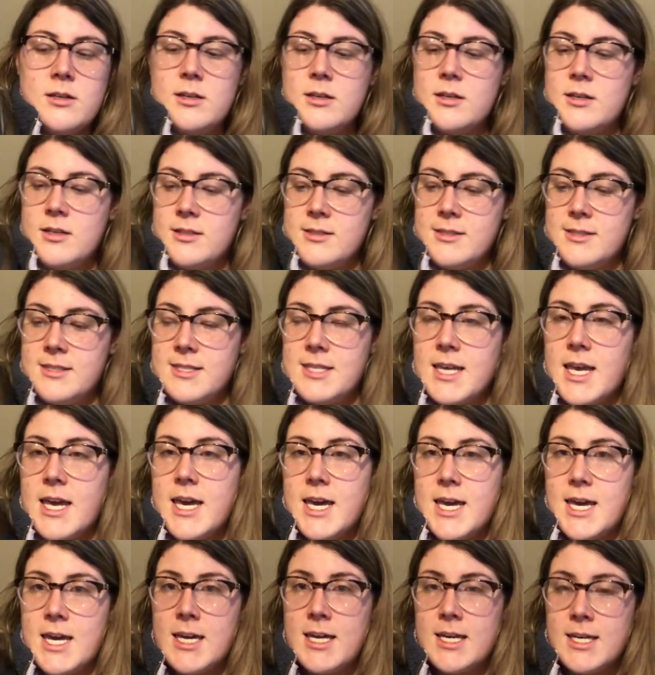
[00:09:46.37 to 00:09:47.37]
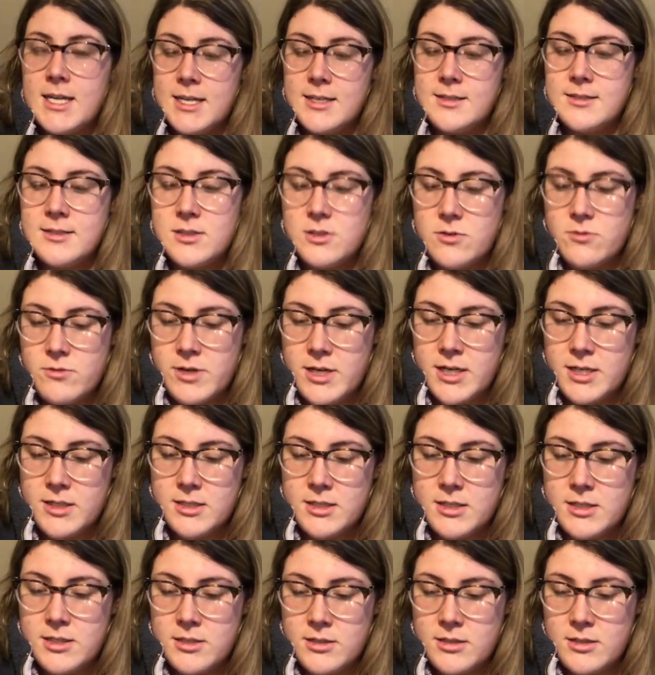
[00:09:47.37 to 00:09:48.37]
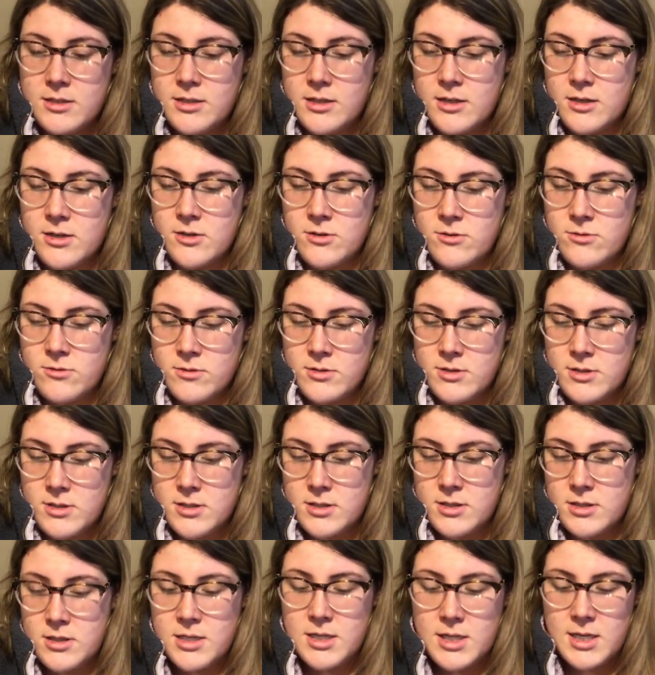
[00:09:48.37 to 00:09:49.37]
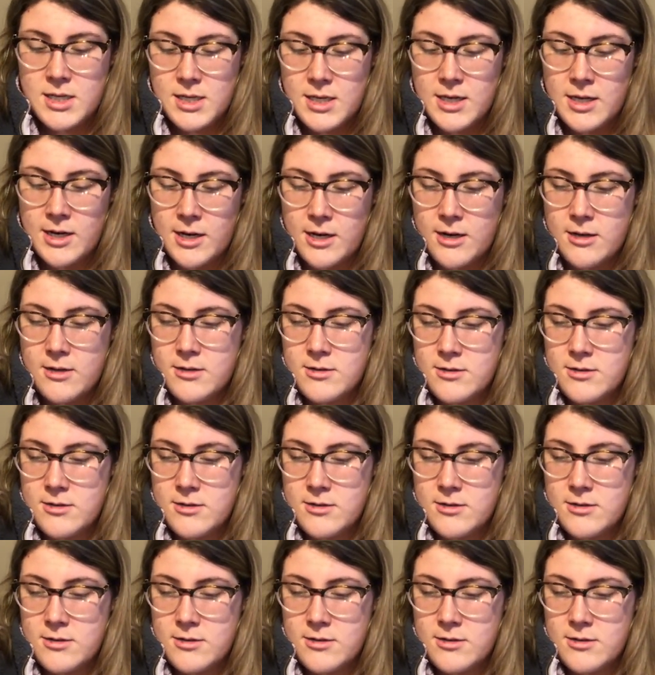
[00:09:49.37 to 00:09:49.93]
say is going to go here.